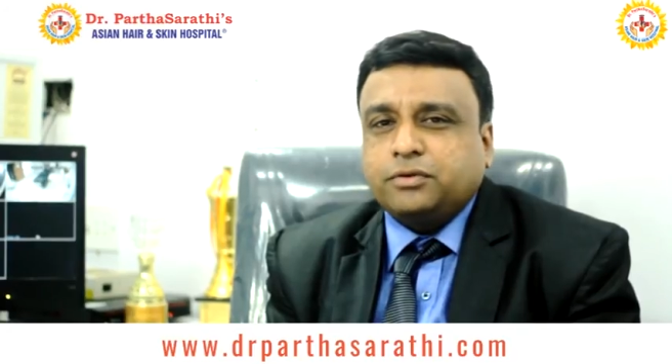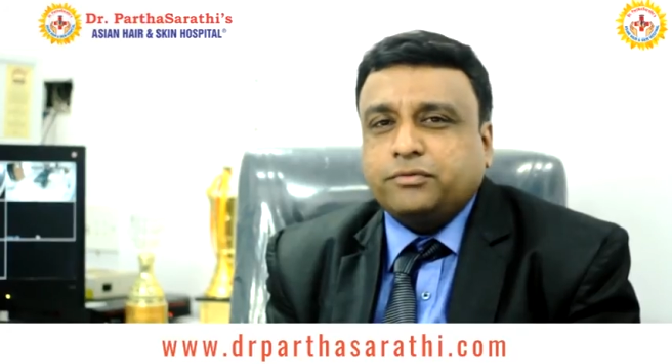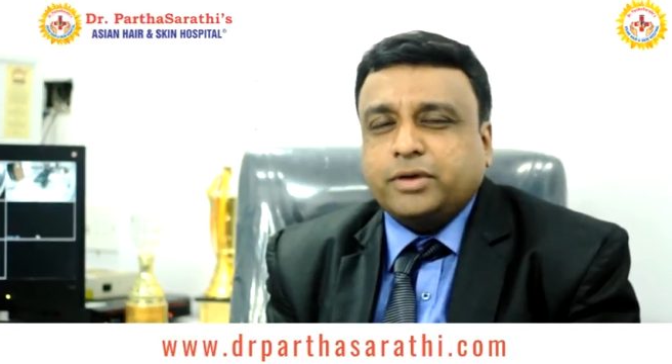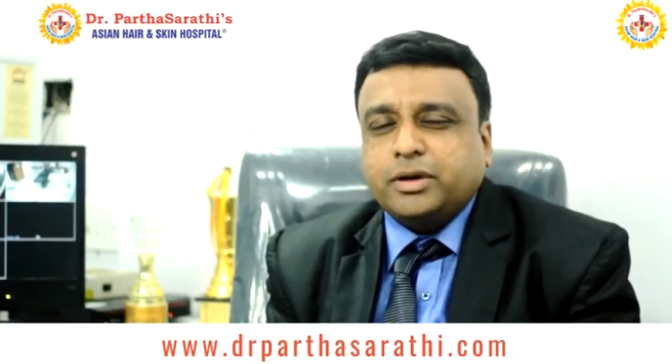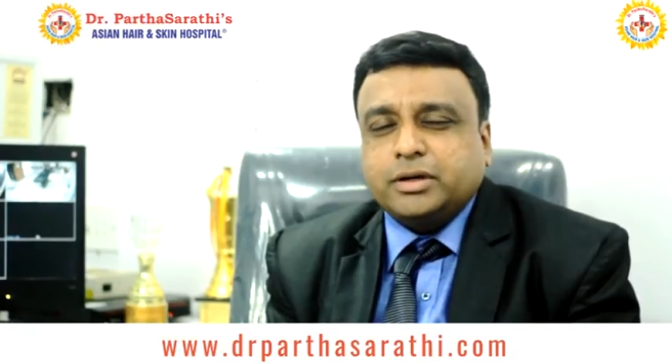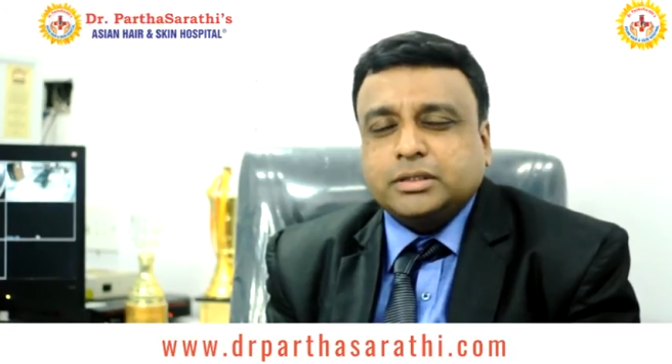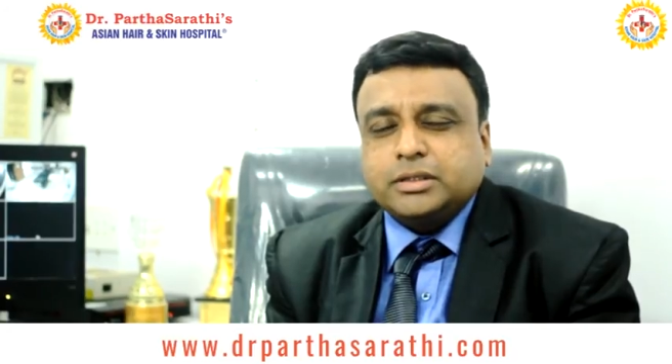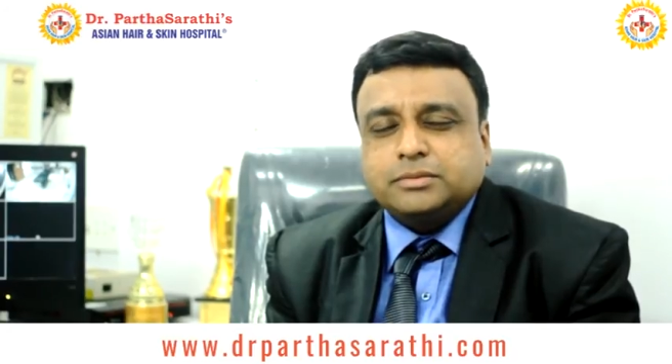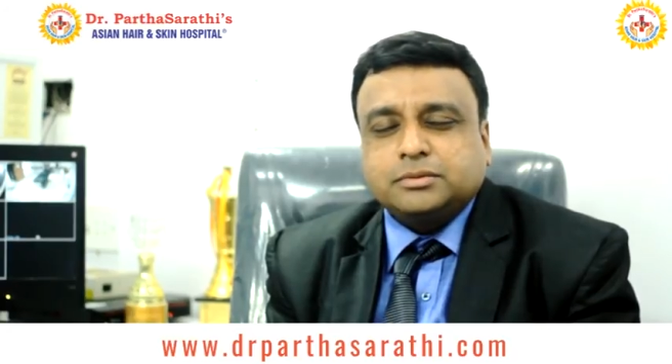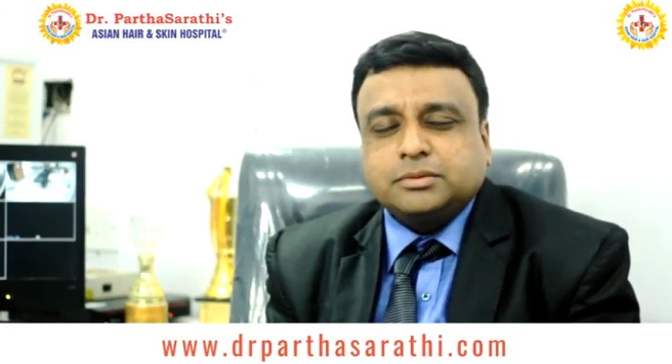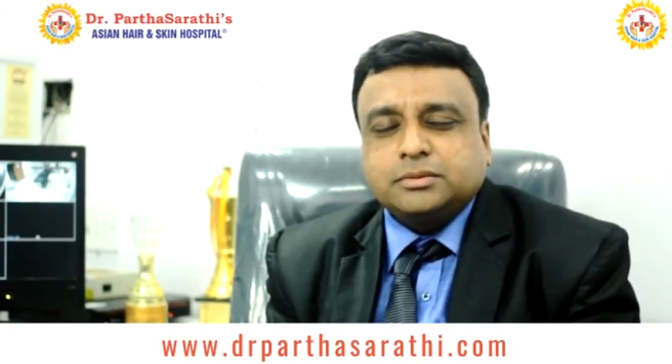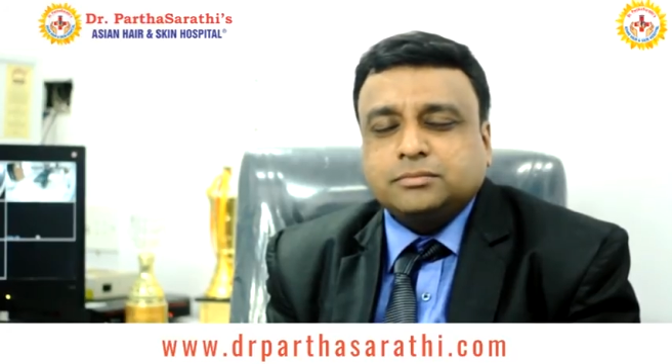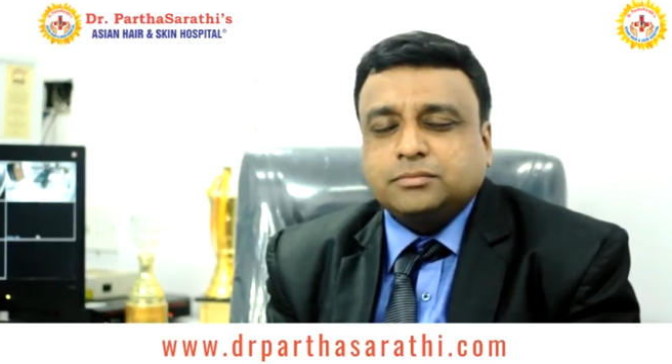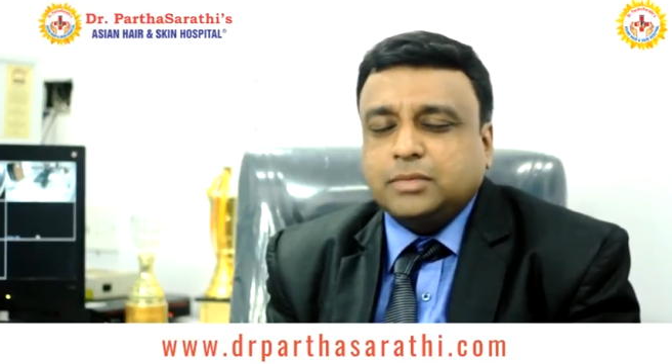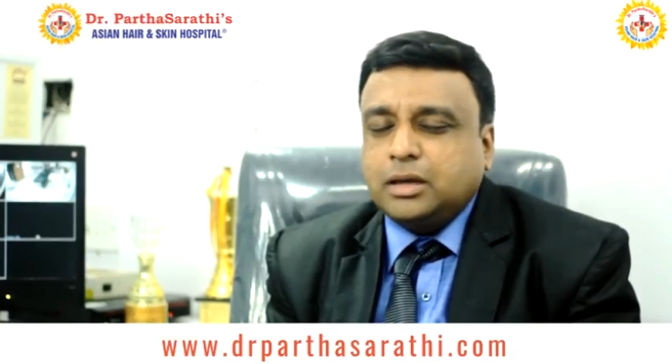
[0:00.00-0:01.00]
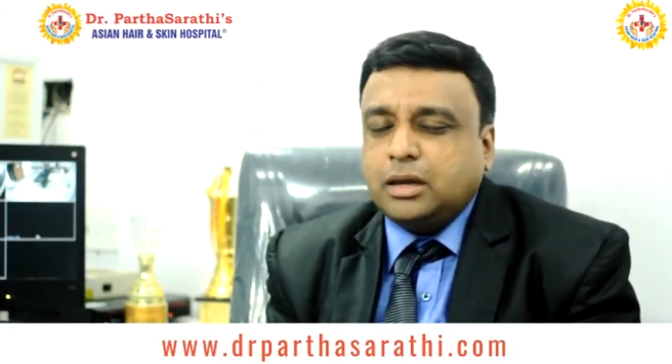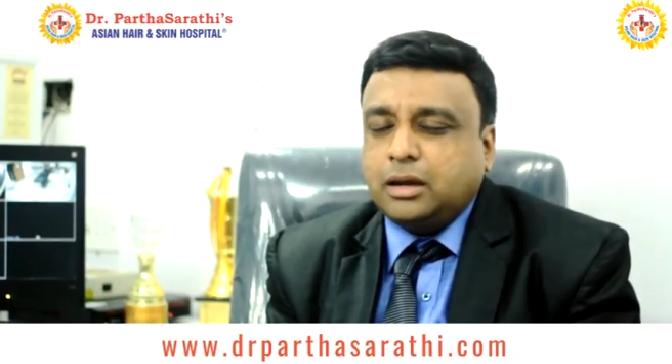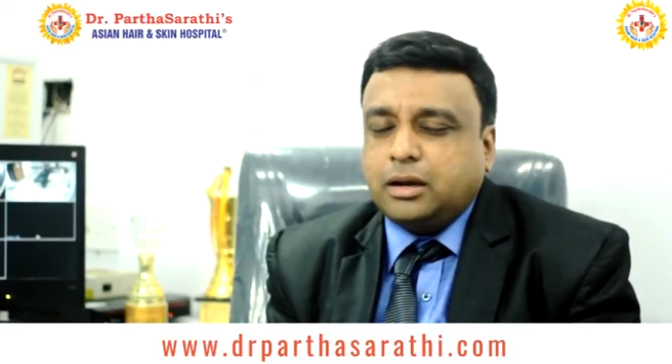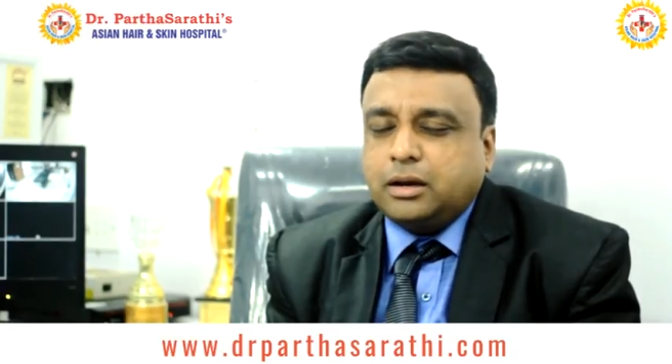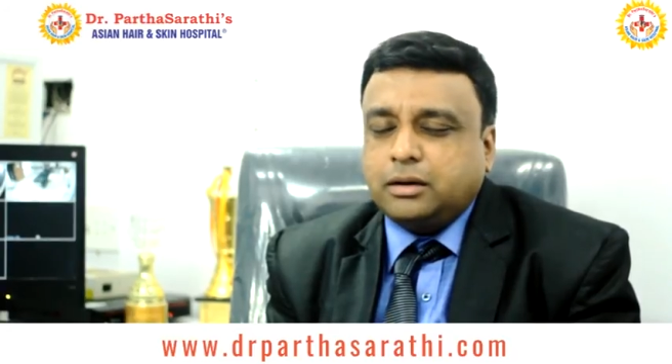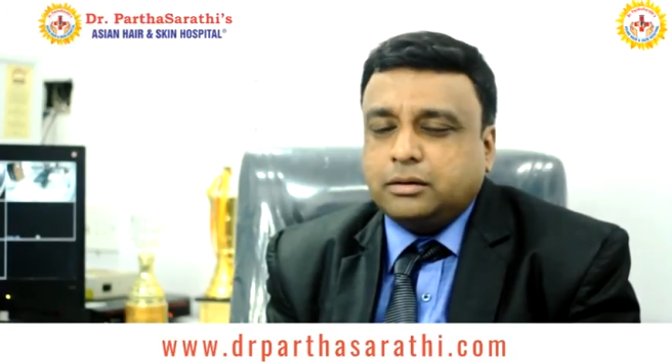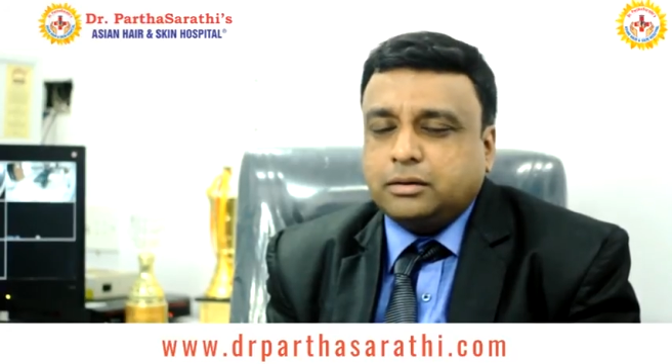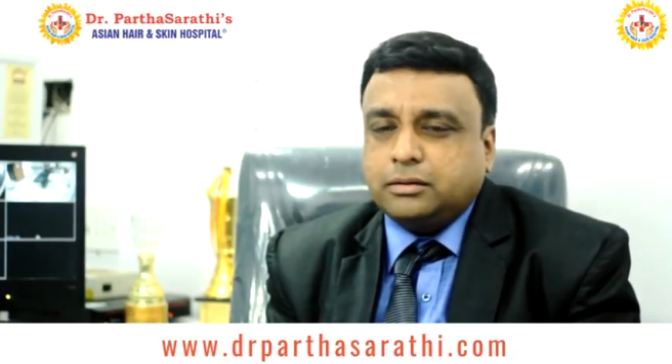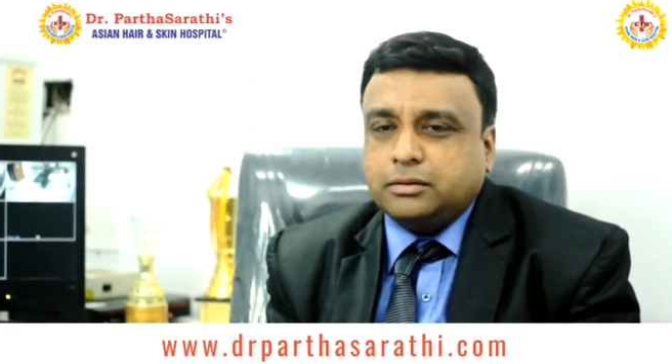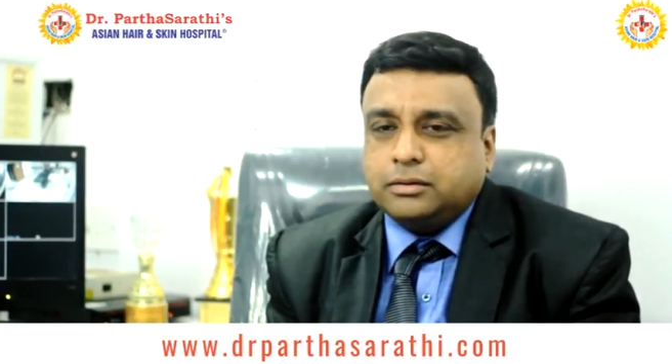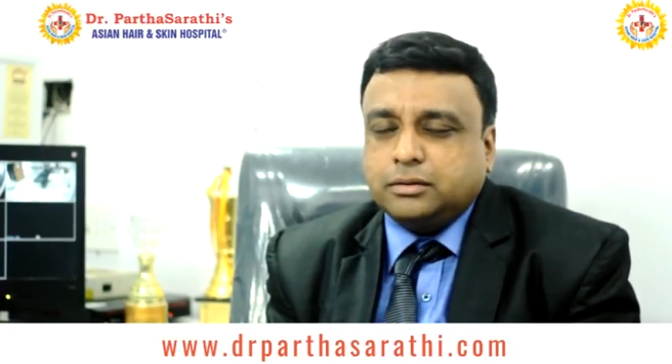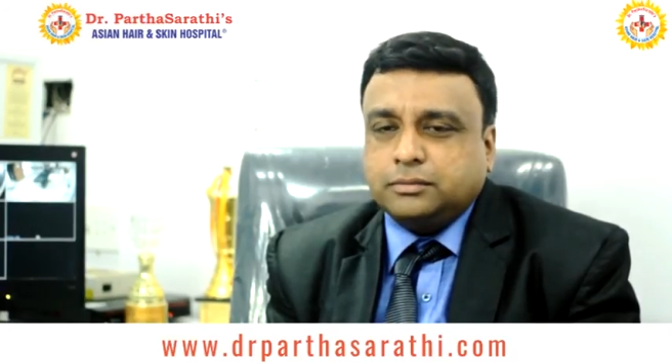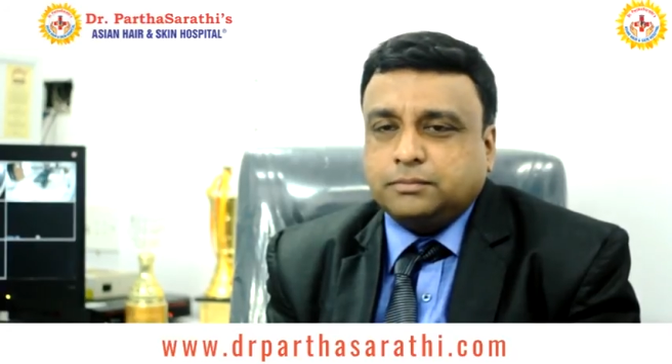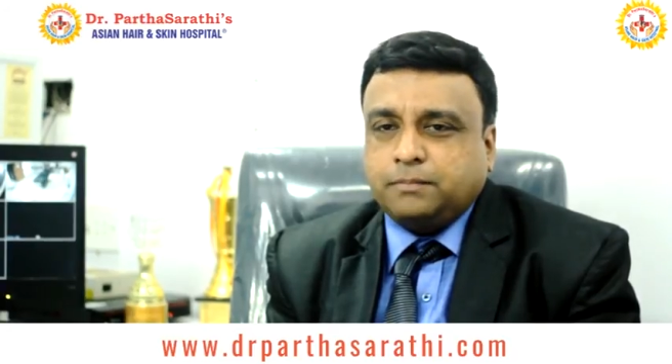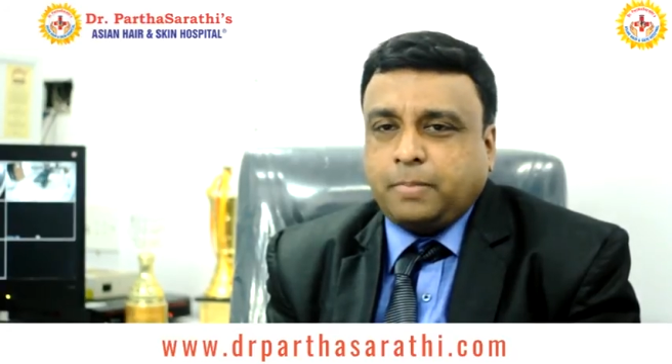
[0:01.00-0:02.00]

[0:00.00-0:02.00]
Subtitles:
fairness, and